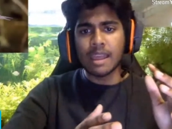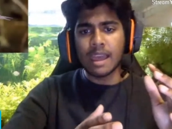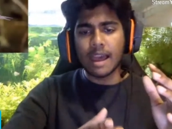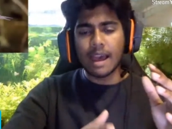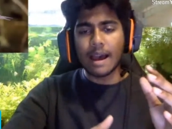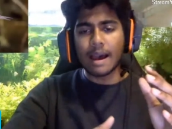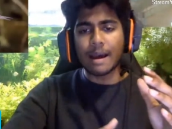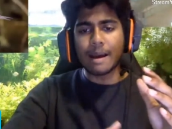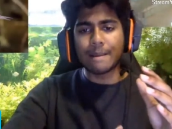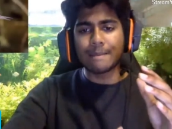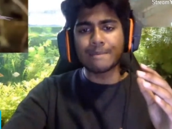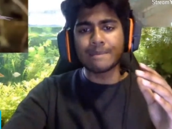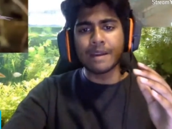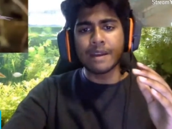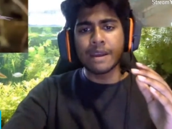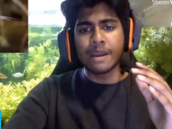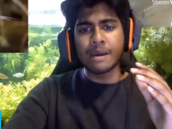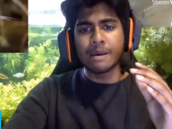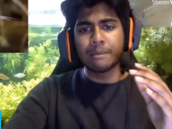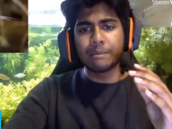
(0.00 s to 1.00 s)
um,
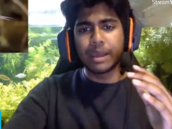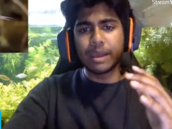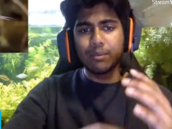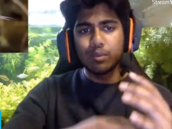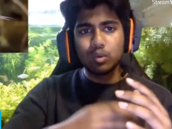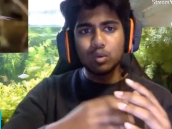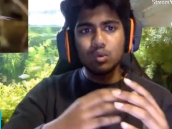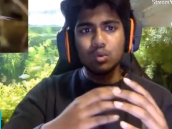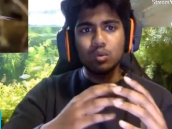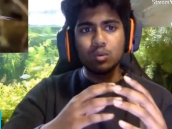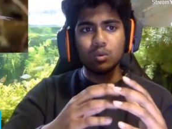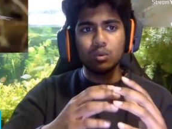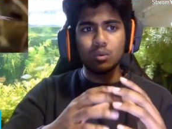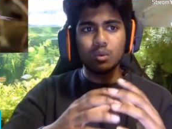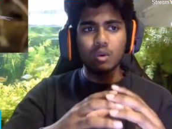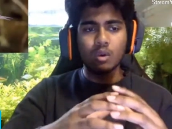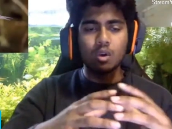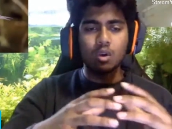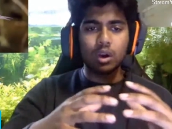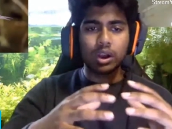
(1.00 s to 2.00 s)
people
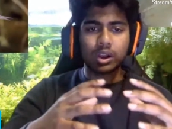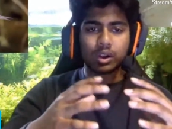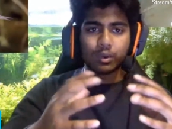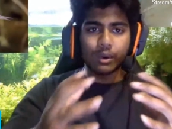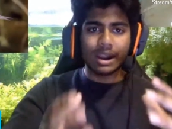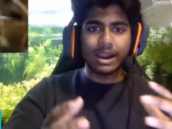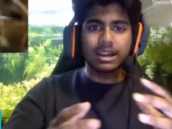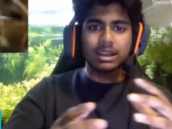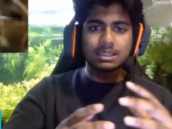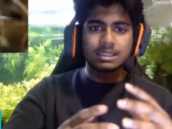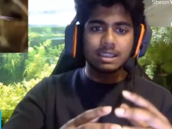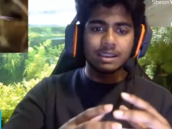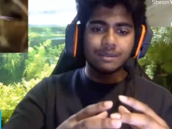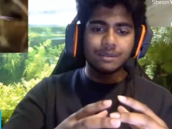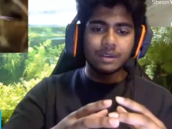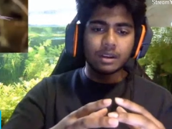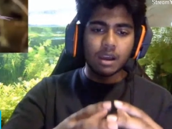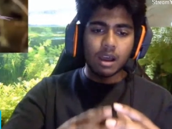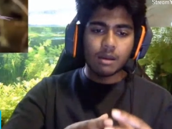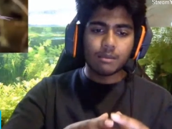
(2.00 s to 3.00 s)
or aquarists have
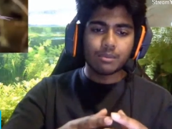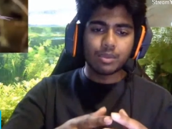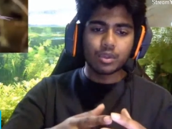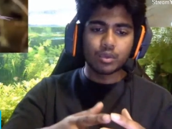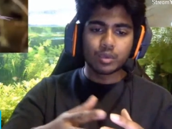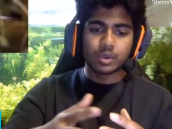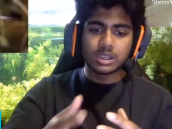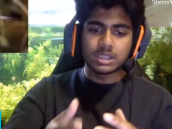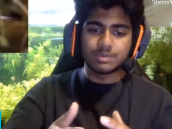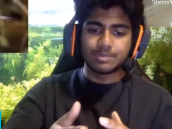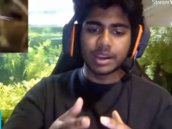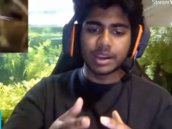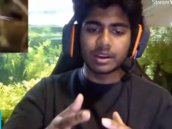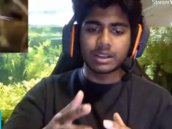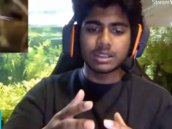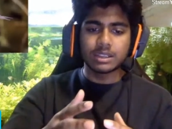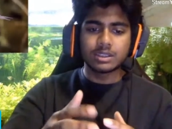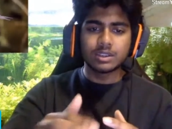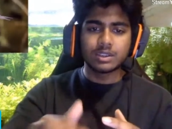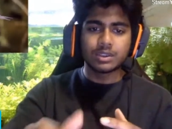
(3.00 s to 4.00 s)
come through
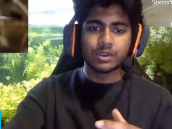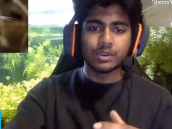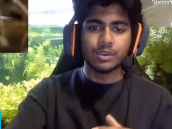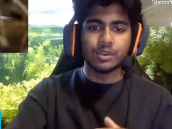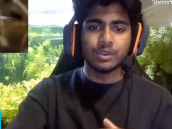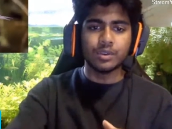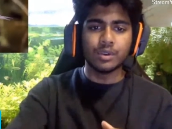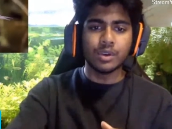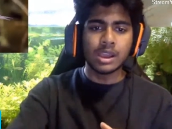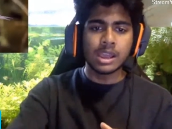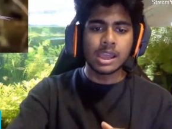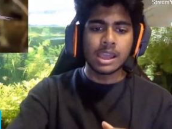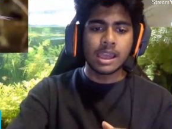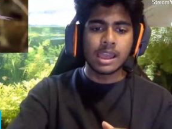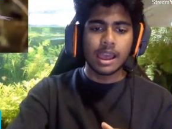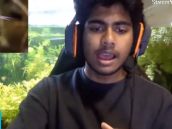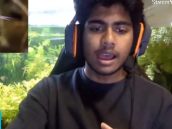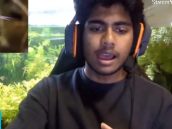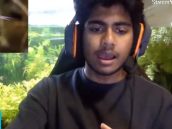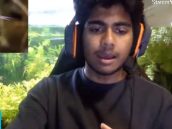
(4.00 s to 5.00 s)
experience to,
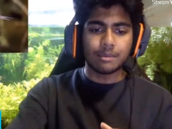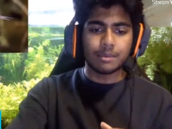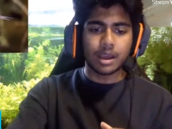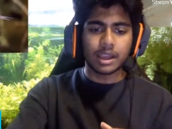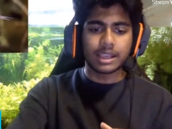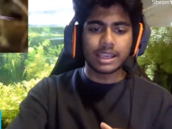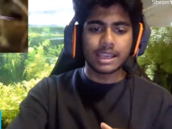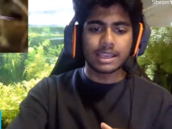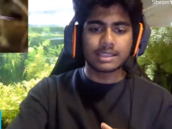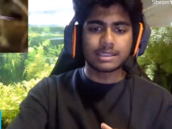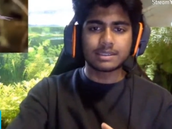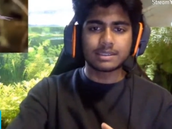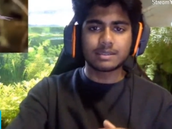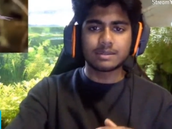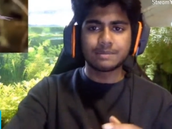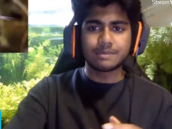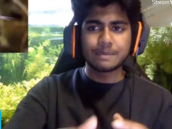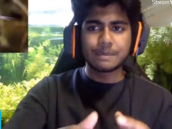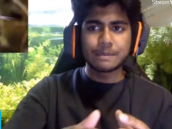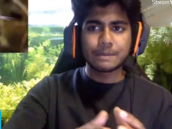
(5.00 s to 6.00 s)
um, I
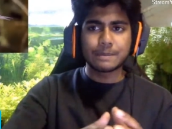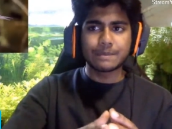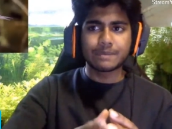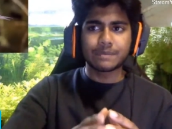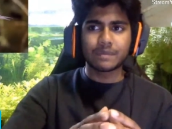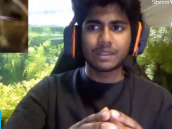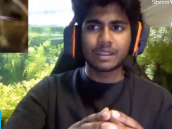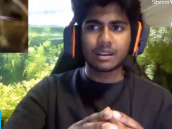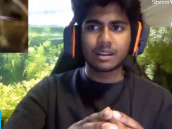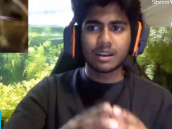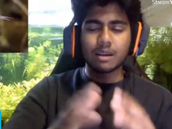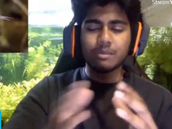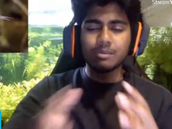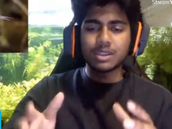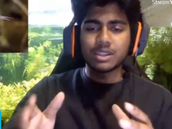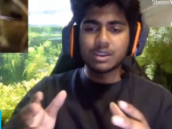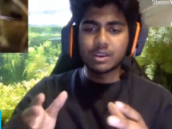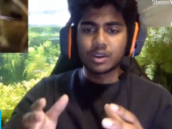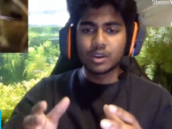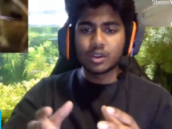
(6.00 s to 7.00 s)
guess, come to
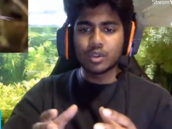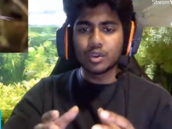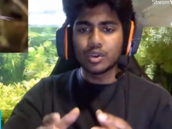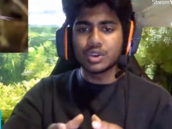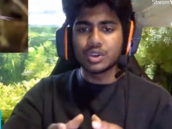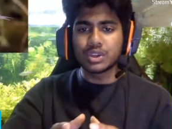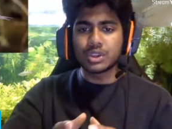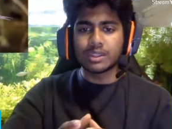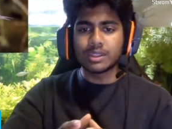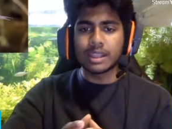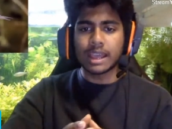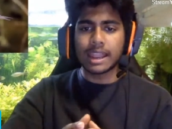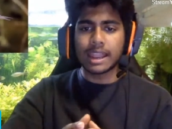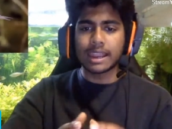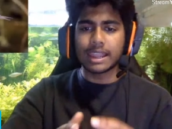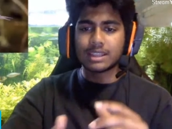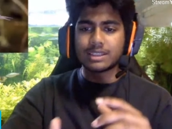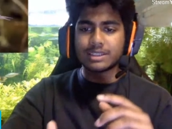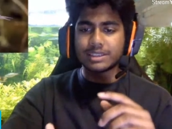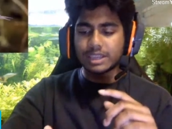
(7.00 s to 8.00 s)
the conclusion that
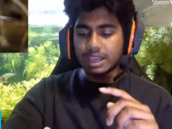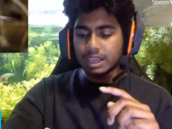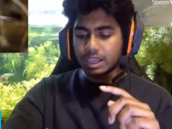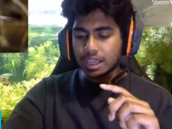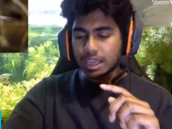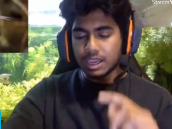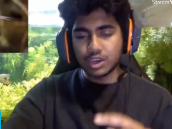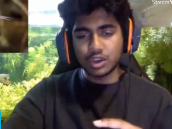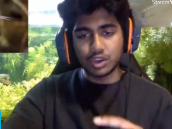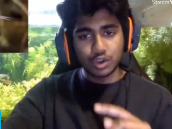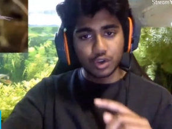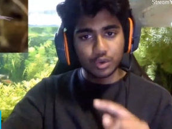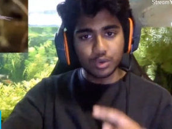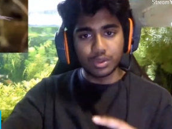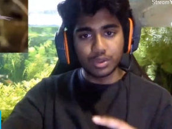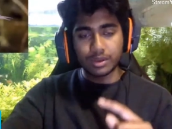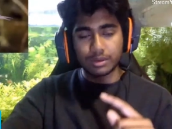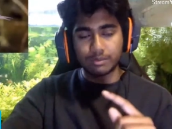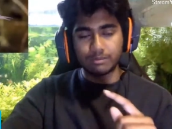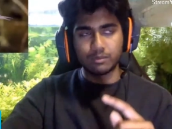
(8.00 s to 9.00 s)
it's
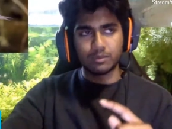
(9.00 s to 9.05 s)
EU.